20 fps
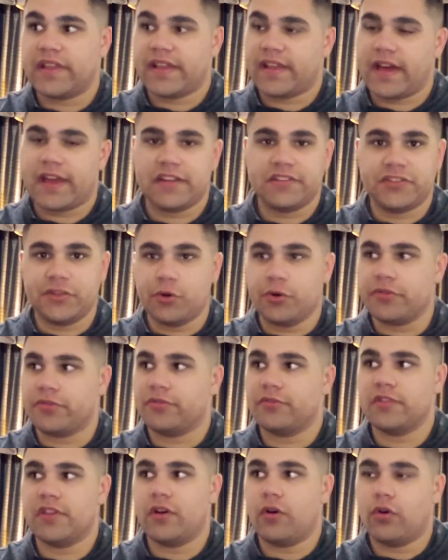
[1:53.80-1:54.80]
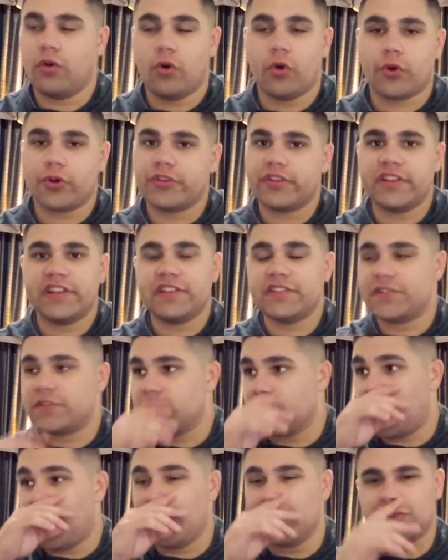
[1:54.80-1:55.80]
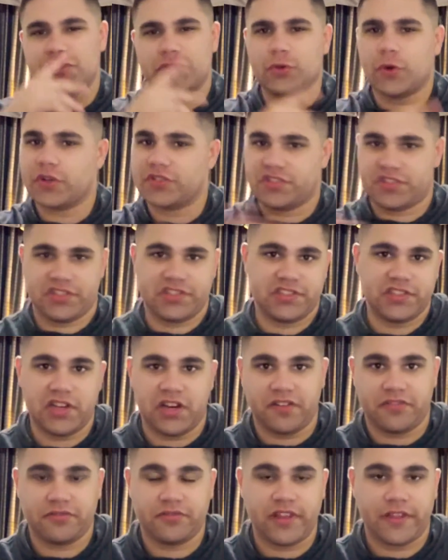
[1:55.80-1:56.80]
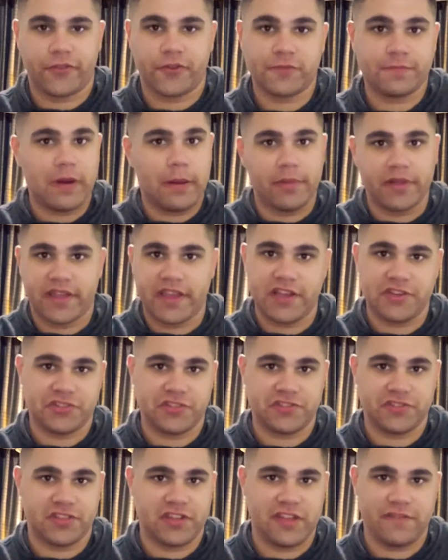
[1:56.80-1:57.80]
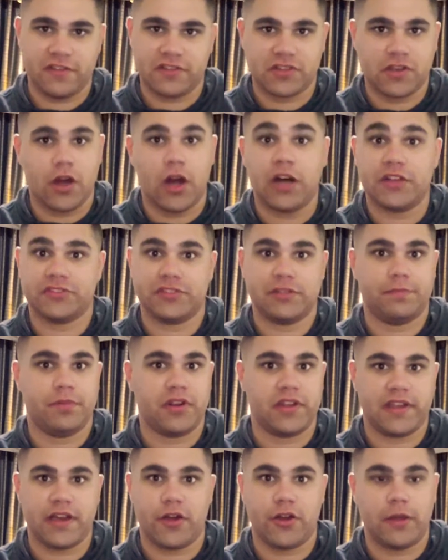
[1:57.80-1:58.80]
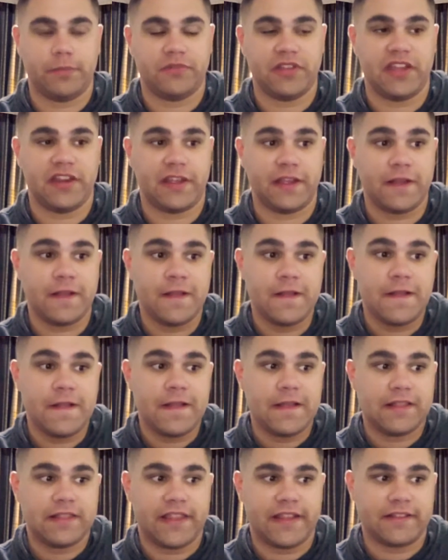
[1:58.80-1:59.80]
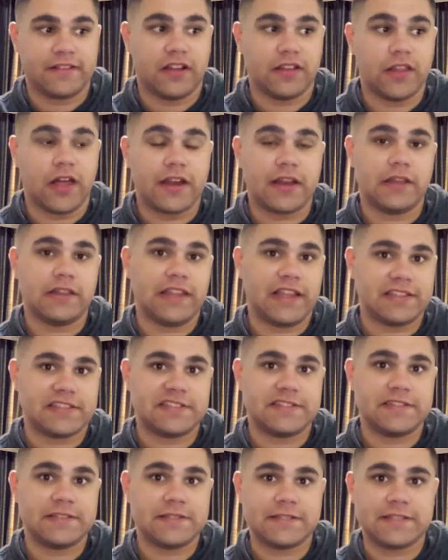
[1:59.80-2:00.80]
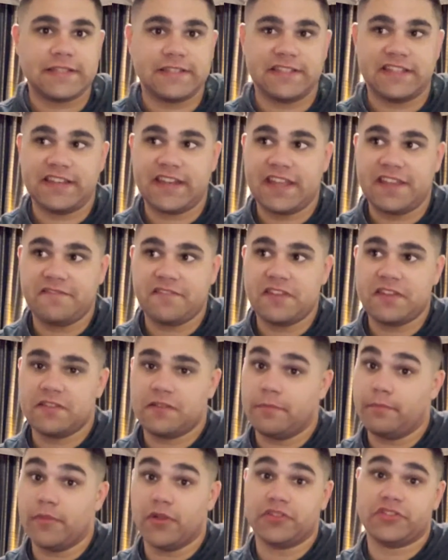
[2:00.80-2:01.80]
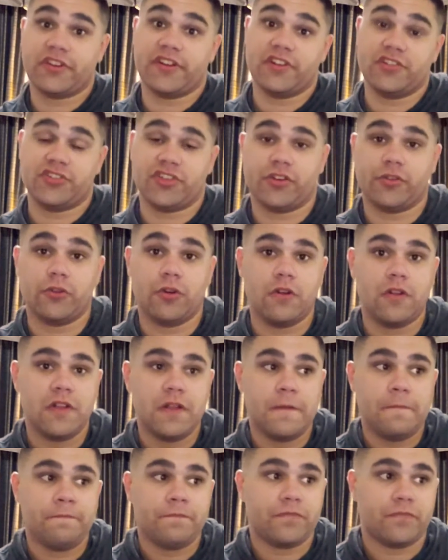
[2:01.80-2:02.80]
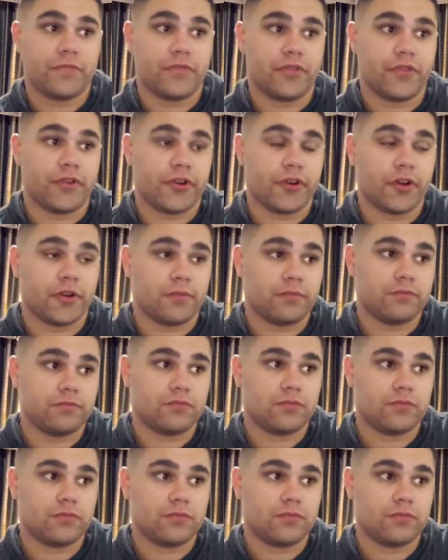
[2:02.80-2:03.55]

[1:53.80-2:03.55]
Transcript: how to deal with ordnance, all sorts of stuff. Like there's publications the Navy is constantly putting out and updating. Like a lot of lessons in the Navy and the military in general, they're